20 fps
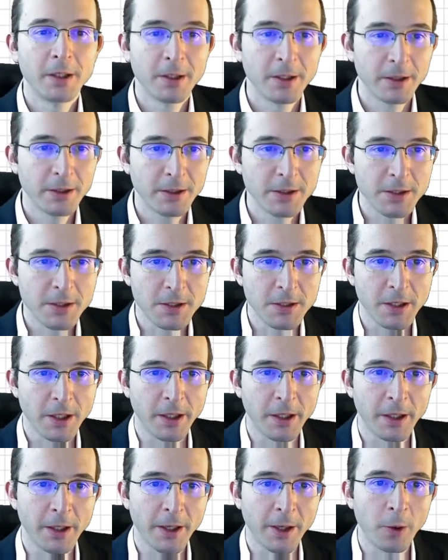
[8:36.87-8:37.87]
Let's just
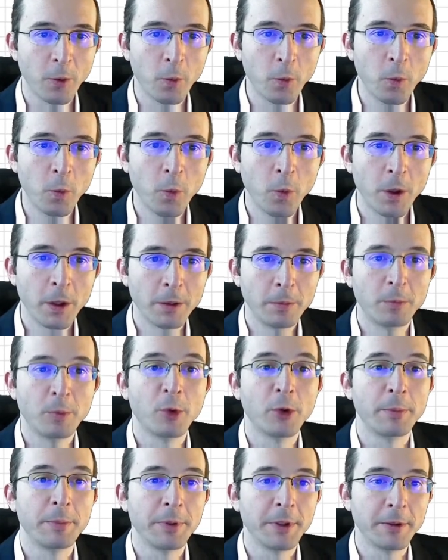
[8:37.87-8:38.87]
take it out one
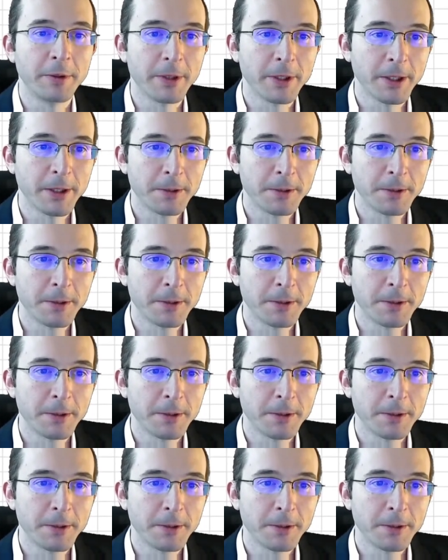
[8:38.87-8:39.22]
more period.